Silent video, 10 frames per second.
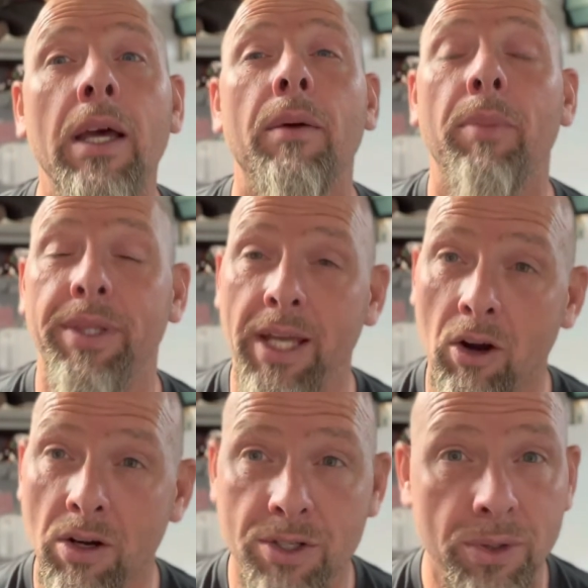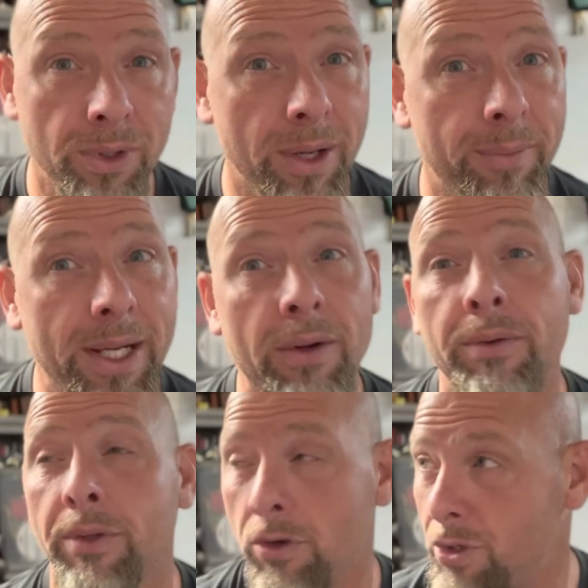But they are tuned up
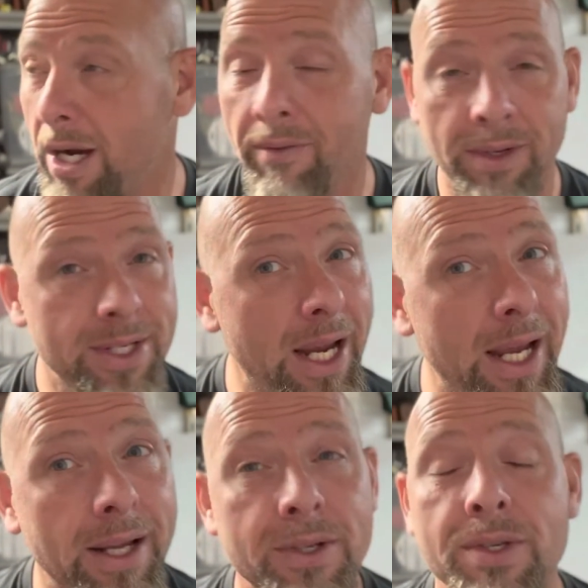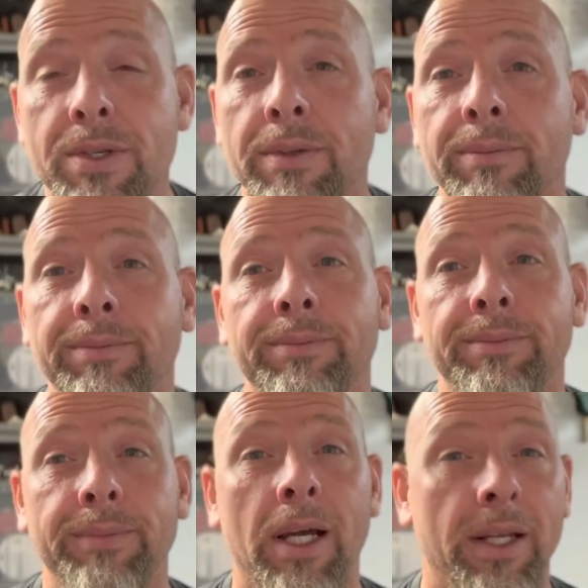now. They're driving tacks.
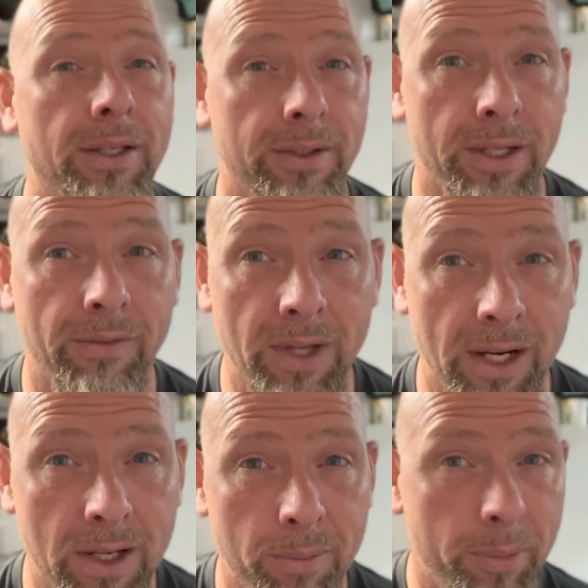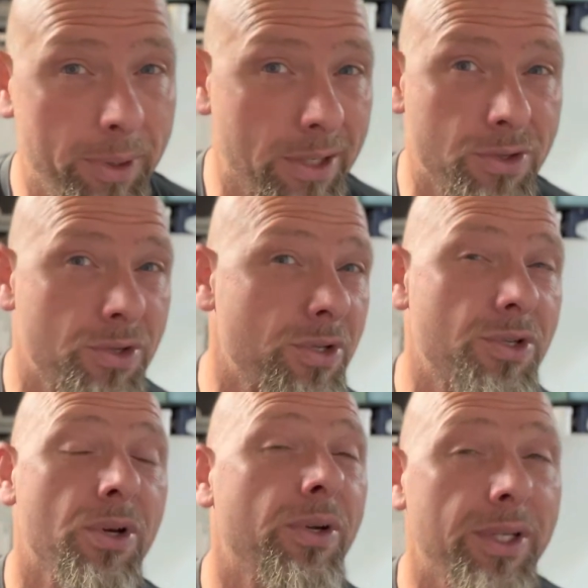I've got a couple pictures to
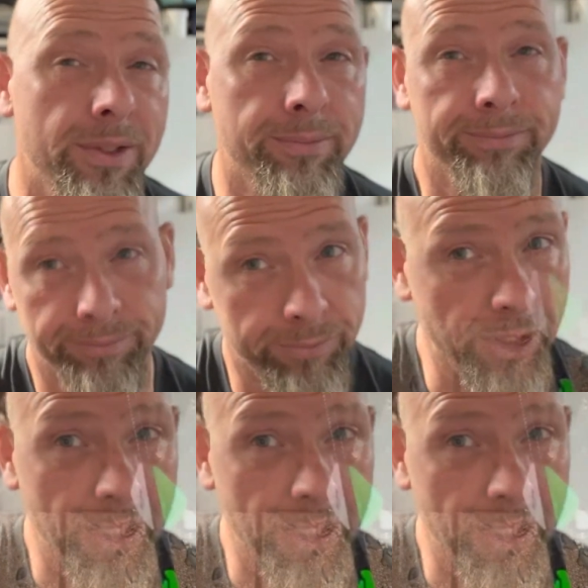show you. Check